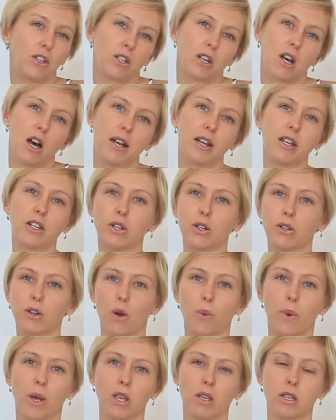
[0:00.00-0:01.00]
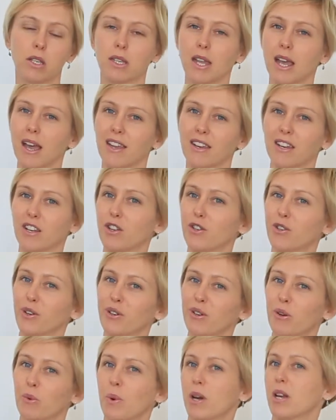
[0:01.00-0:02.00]
you kind of don't know where you stand and you
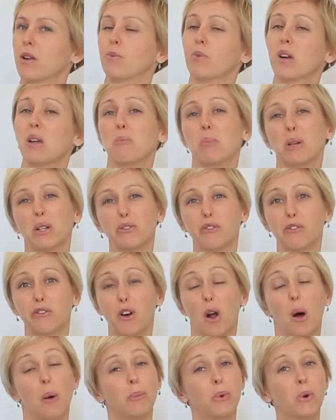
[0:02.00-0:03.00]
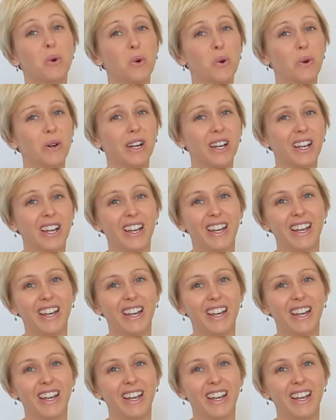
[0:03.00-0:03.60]
don't know where to rebuild from or